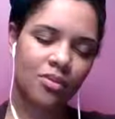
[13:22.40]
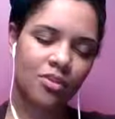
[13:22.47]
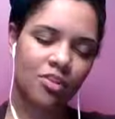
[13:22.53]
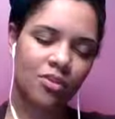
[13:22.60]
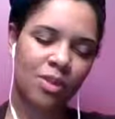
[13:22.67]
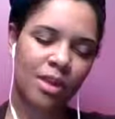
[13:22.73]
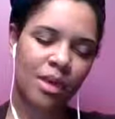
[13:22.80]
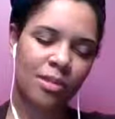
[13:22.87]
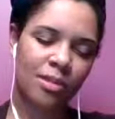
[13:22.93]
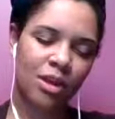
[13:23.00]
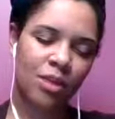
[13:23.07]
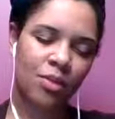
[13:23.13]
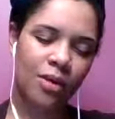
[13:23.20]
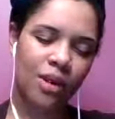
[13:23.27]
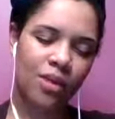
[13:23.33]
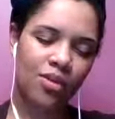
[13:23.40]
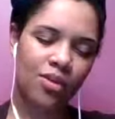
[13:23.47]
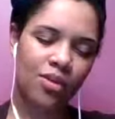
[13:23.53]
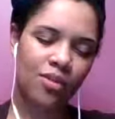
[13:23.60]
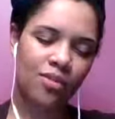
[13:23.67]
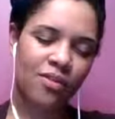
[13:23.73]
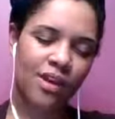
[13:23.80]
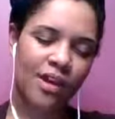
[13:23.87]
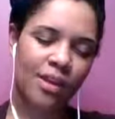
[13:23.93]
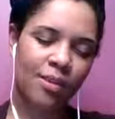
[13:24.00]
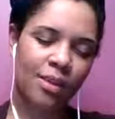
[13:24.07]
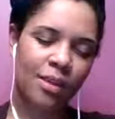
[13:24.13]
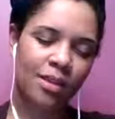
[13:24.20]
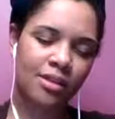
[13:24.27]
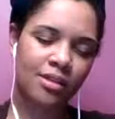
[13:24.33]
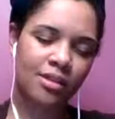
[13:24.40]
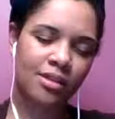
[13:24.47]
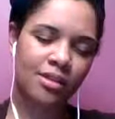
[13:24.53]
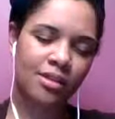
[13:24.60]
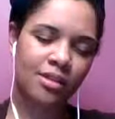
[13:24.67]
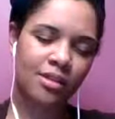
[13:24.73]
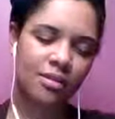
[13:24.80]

Just becoming aware of your environment.